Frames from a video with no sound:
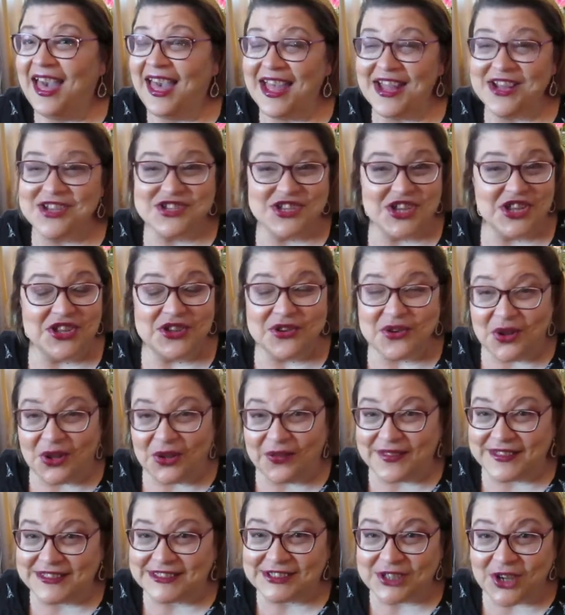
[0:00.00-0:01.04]
and she knew all
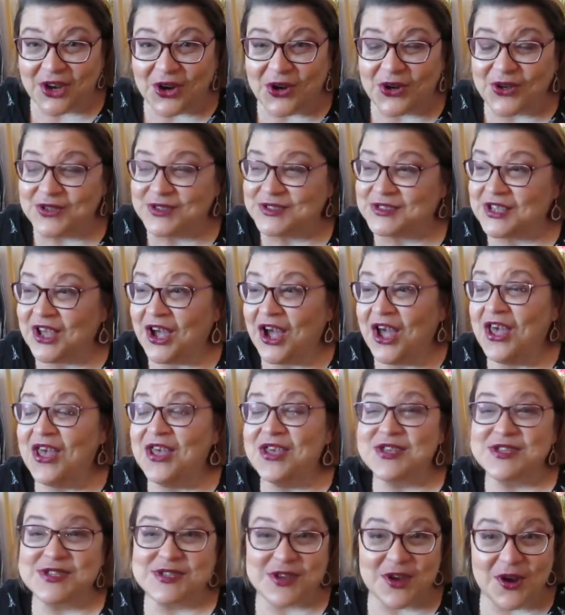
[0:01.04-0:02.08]
the songs.
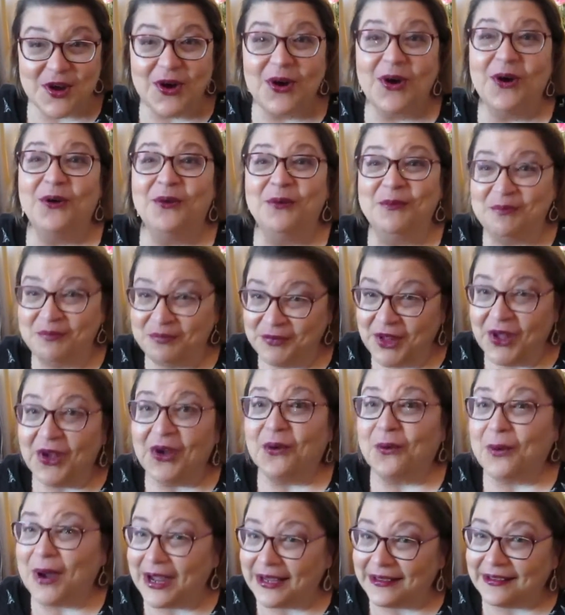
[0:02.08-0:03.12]
So
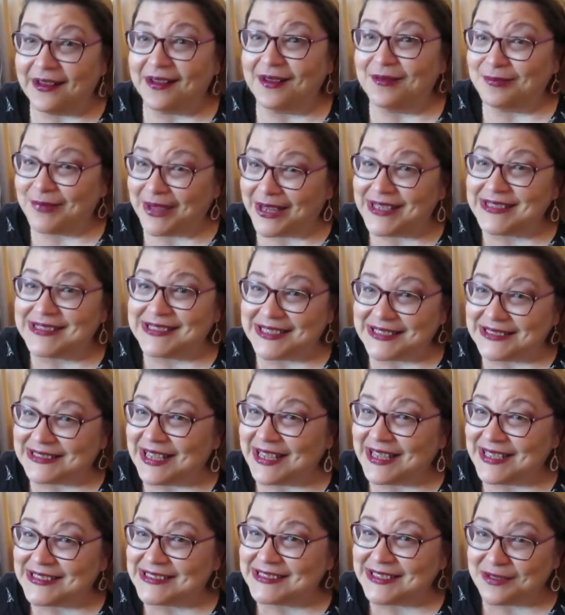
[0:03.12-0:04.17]
quite an amazing
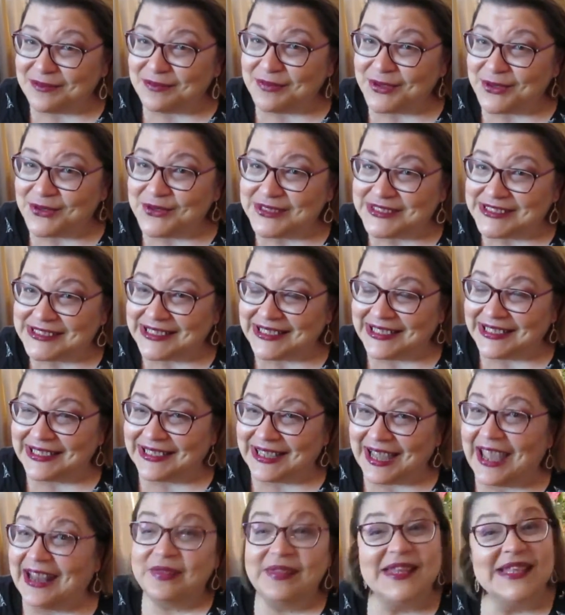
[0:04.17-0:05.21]
taste in
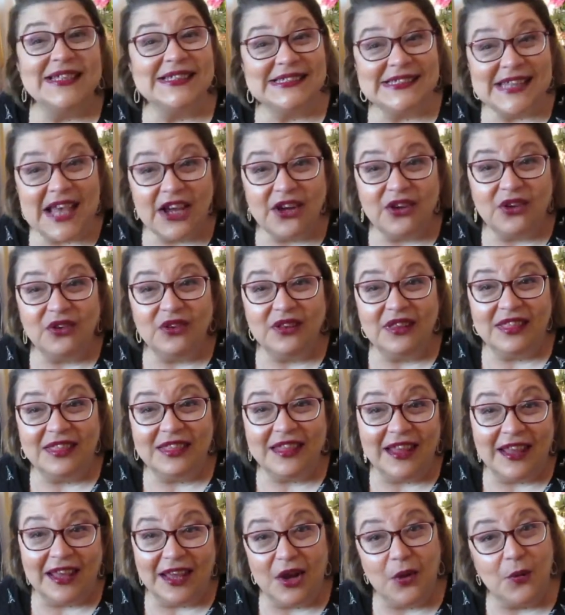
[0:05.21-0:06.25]
music. The second
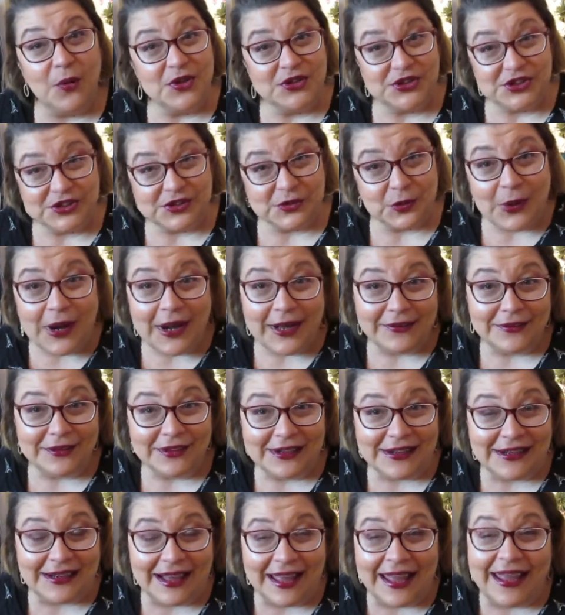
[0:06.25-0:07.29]
thing, which is quite
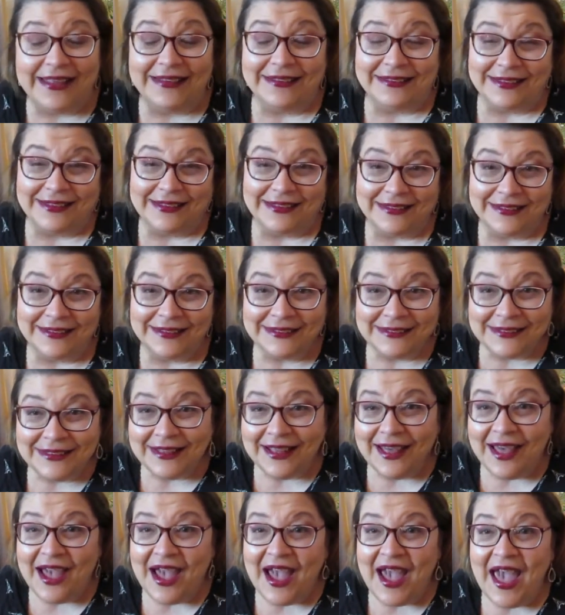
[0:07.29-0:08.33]
related,
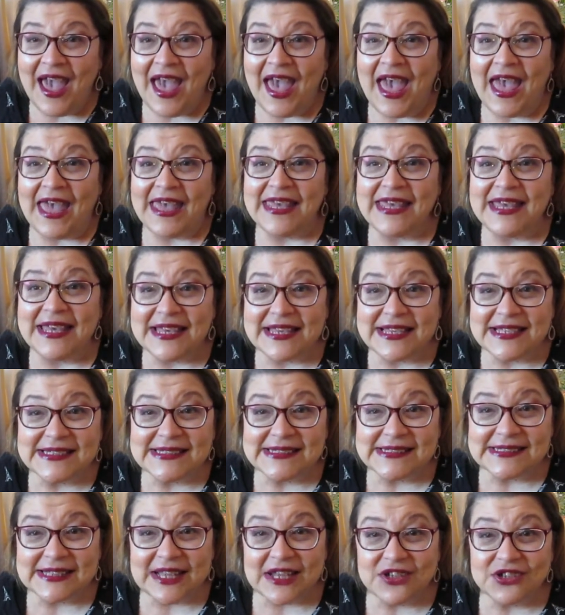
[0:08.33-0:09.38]

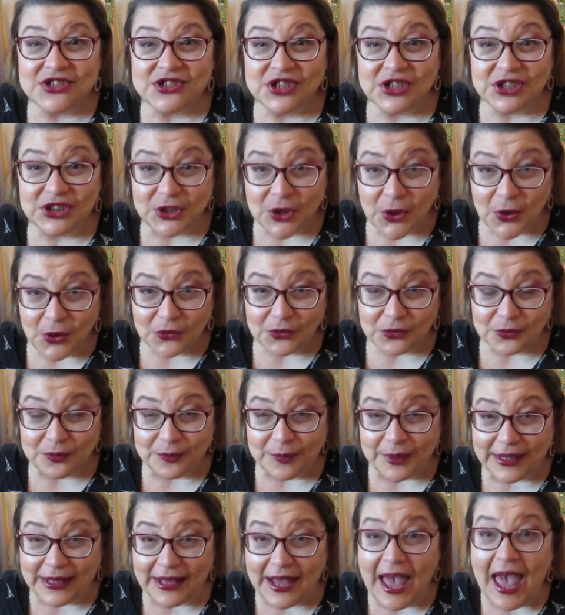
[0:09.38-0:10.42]
is she taught
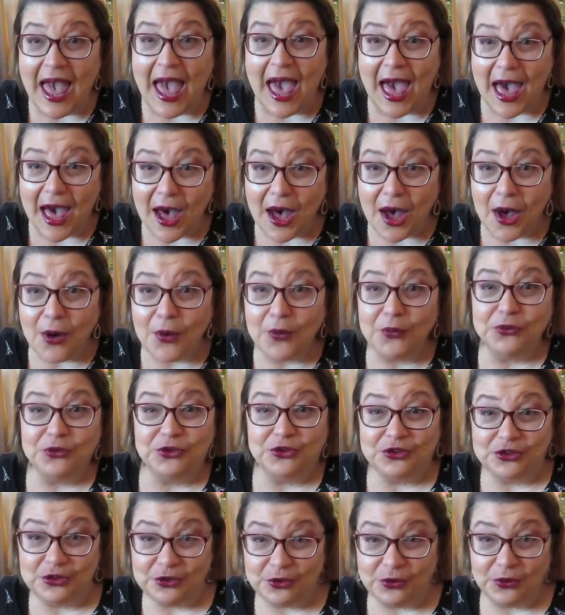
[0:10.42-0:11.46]
me how
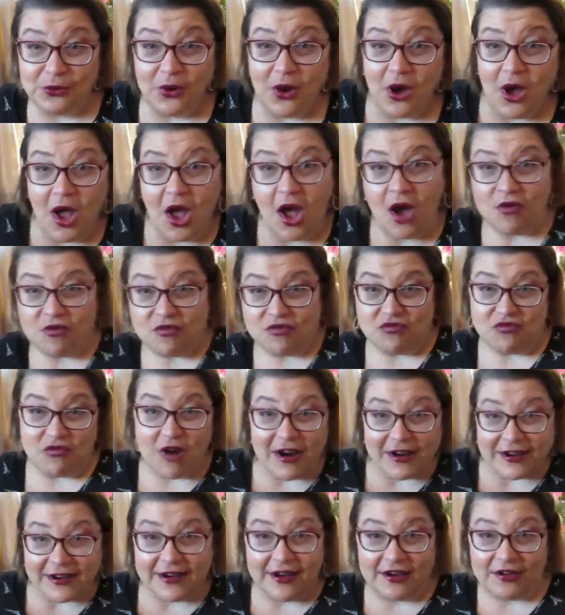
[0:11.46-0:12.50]
to
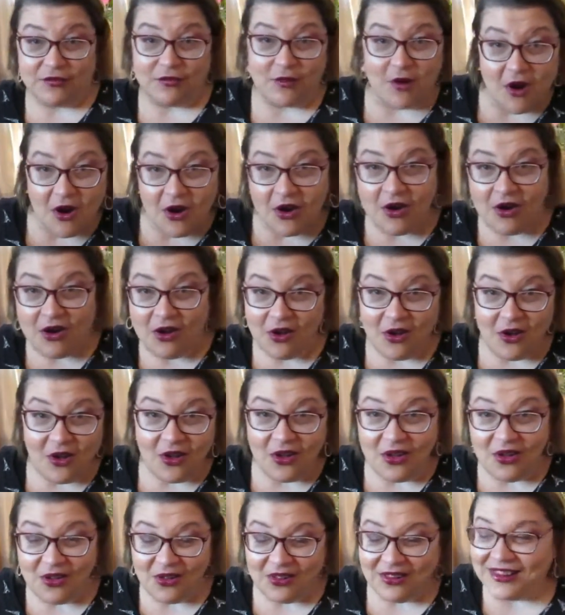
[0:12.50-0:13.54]
rock and
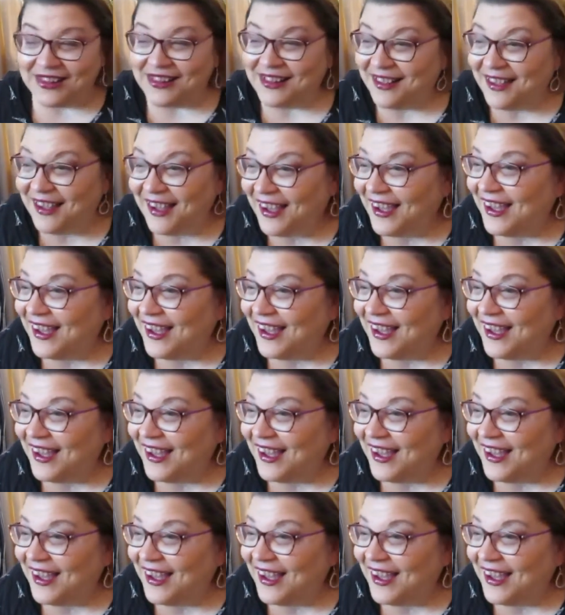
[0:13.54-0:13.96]
roll.